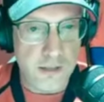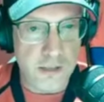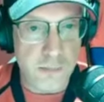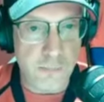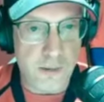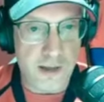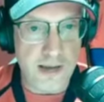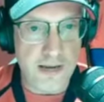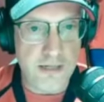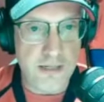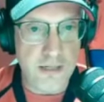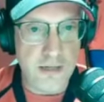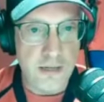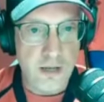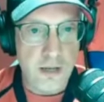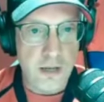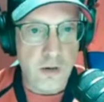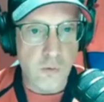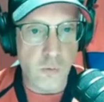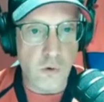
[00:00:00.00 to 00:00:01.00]
Despite
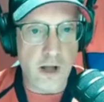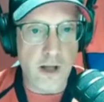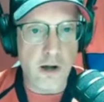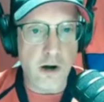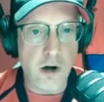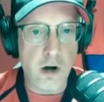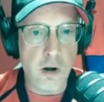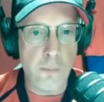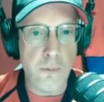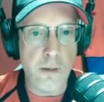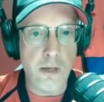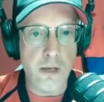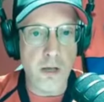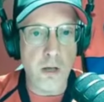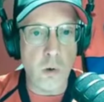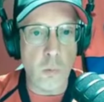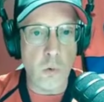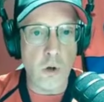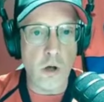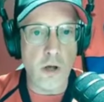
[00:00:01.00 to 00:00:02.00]
Reinhart
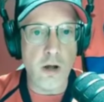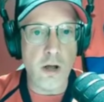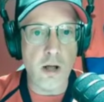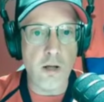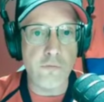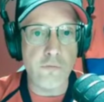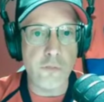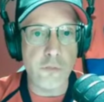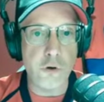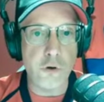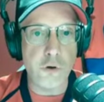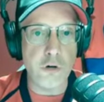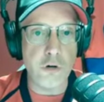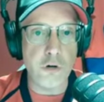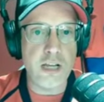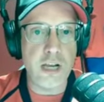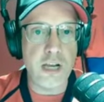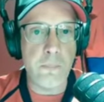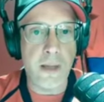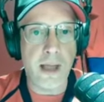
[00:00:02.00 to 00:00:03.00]
being one of
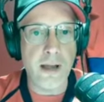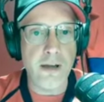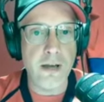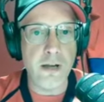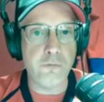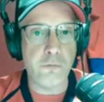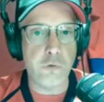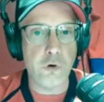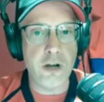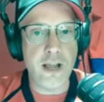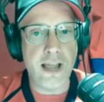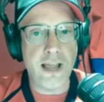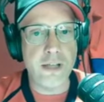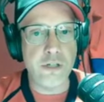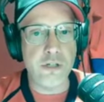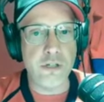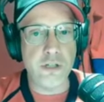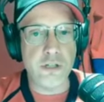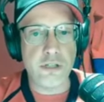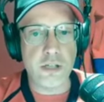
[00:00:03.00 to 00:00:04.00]
13 free
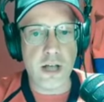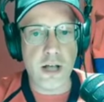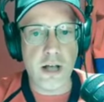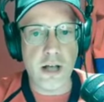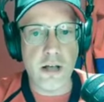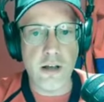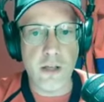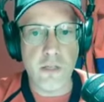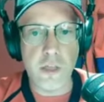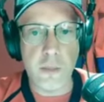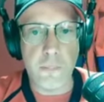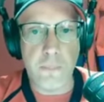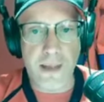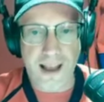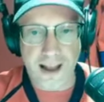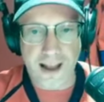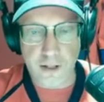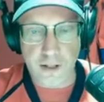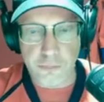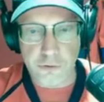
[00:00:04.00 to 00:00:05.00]
agents on the
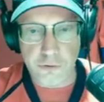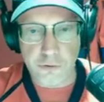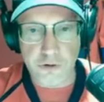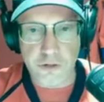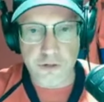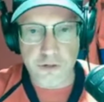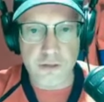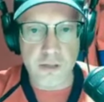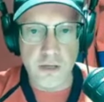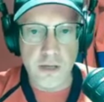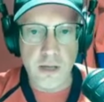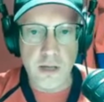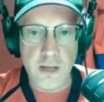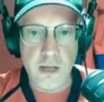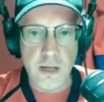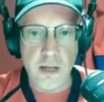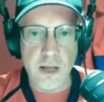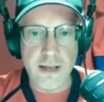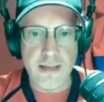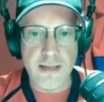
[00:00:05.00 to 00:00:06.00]
Panthers,
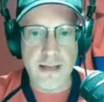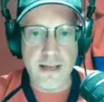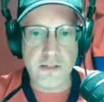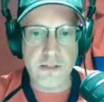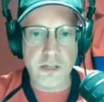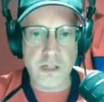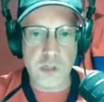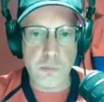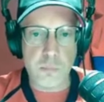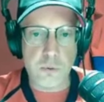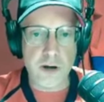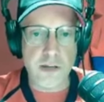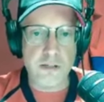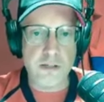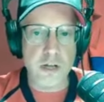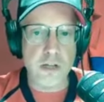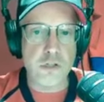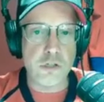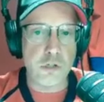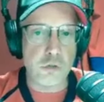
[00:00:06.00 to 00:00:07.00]
he has
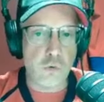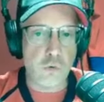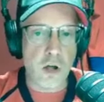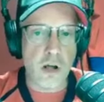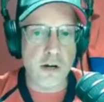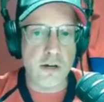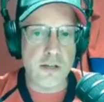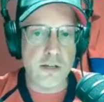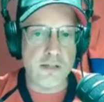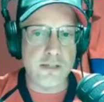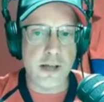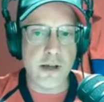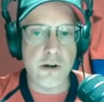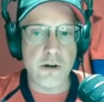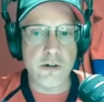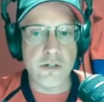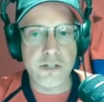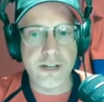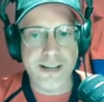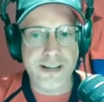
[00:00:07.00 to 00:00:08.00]
expressed a strong
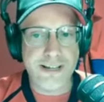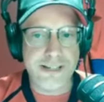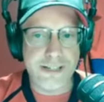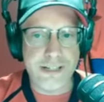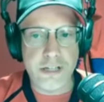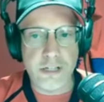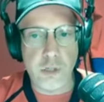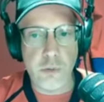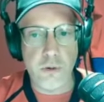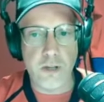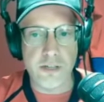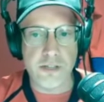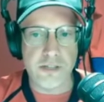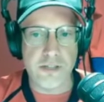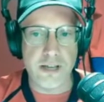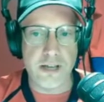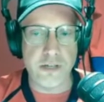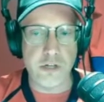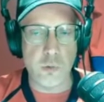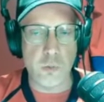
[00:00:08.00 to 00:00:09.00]
desire to continue
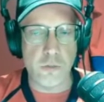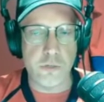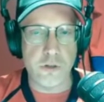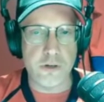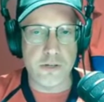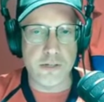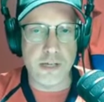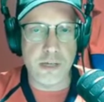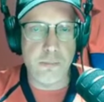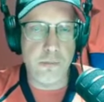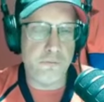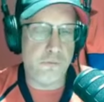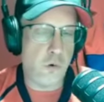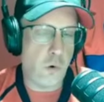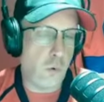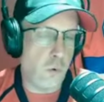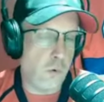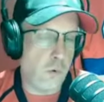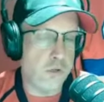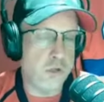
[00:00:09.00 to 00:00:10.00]
his tenure with the team.
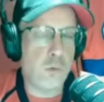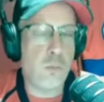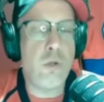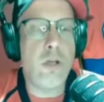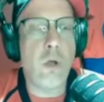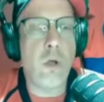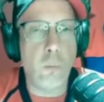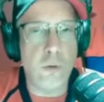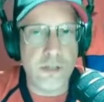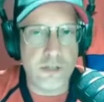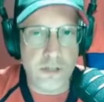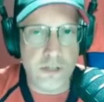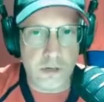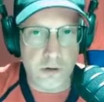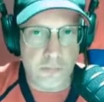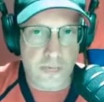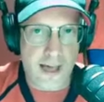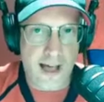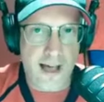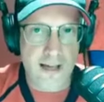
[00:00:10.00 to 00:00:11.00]
Of course, we always
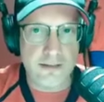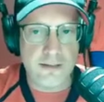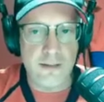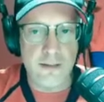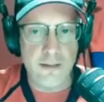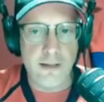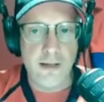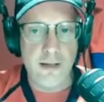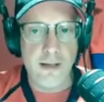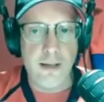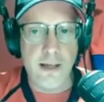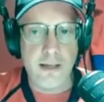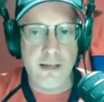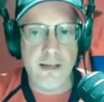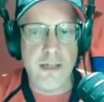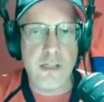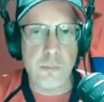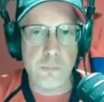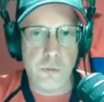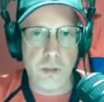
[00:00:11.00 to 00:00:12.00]
hear that.
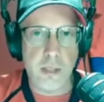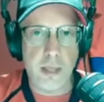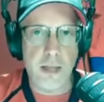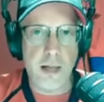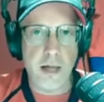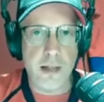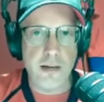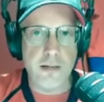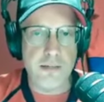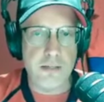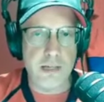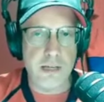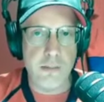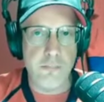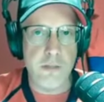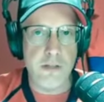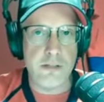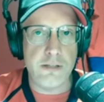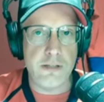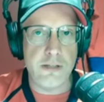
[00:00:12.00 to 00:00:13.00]
He's playing on a
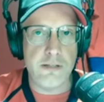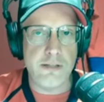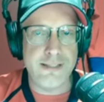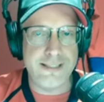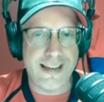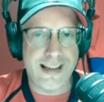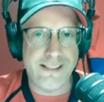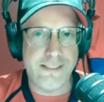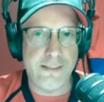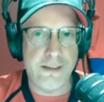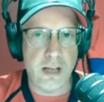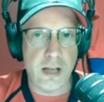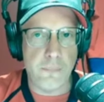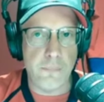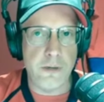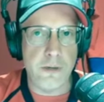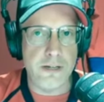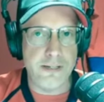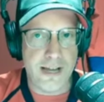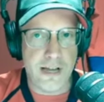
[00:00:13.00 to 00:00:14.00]
team that's in Stanley
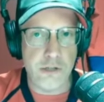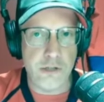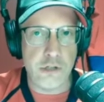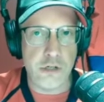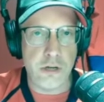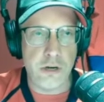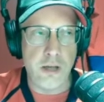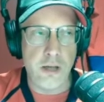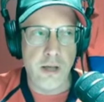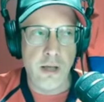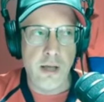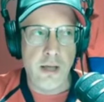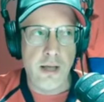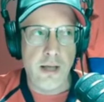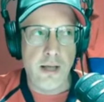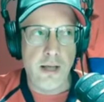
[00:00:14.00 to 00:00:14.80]
Cup contention.